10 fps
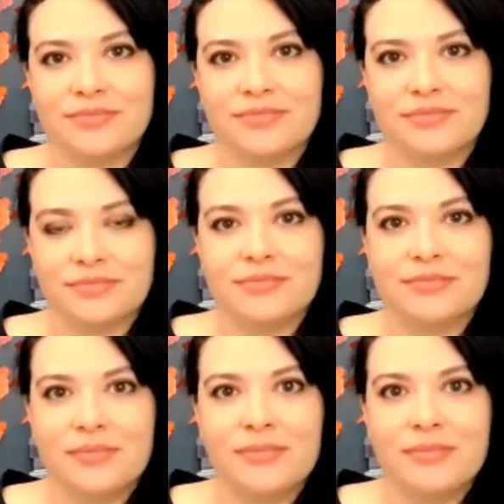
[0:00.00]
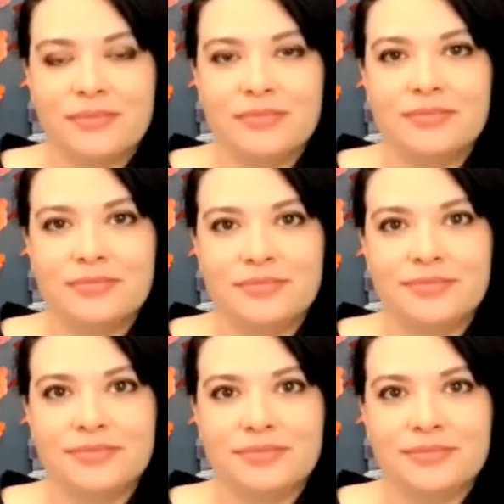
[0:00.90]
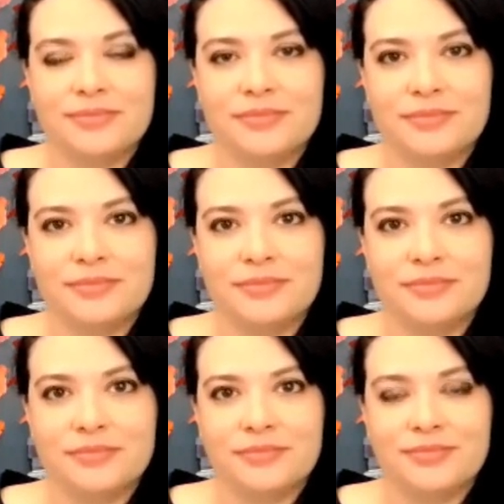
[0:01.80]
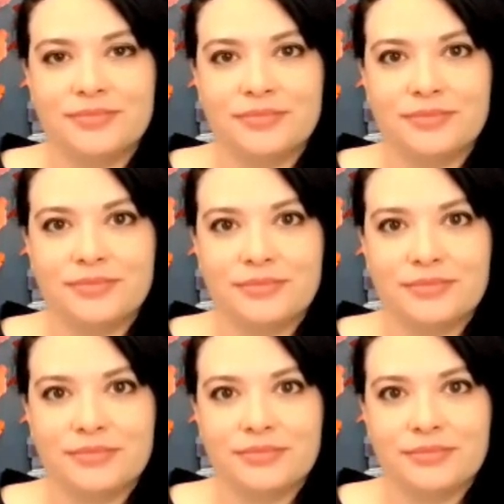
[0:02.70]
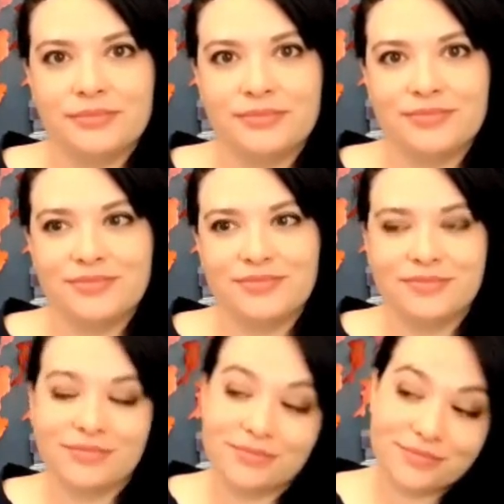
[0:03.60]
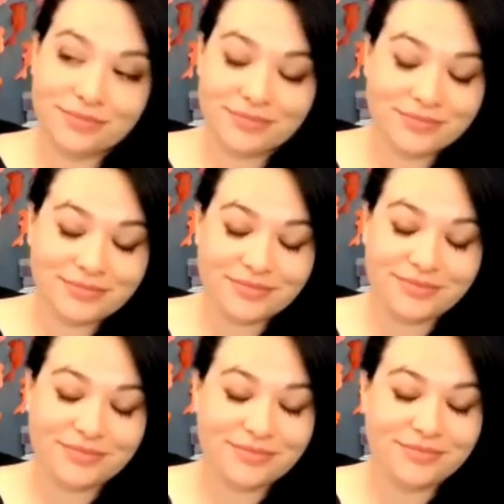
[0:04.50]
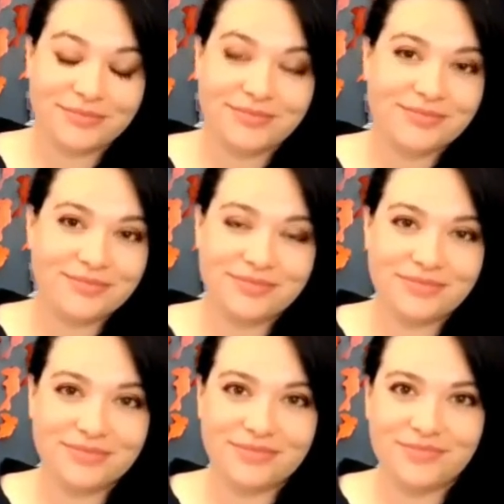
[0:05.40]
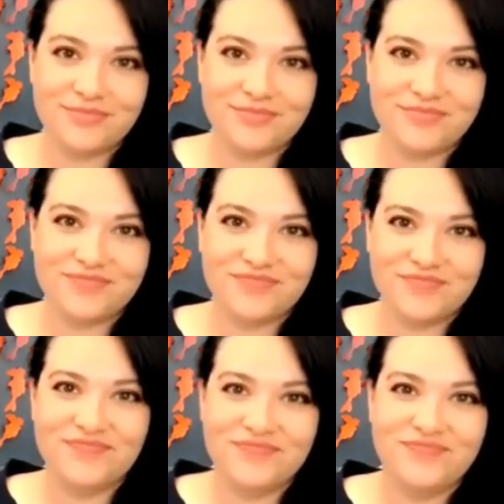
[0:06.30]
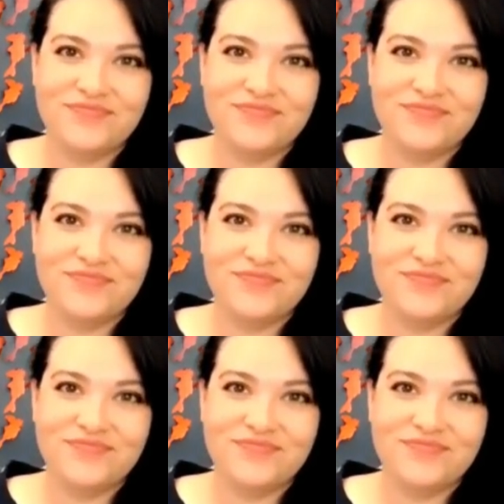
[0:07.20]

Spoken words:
This person isn't speaking.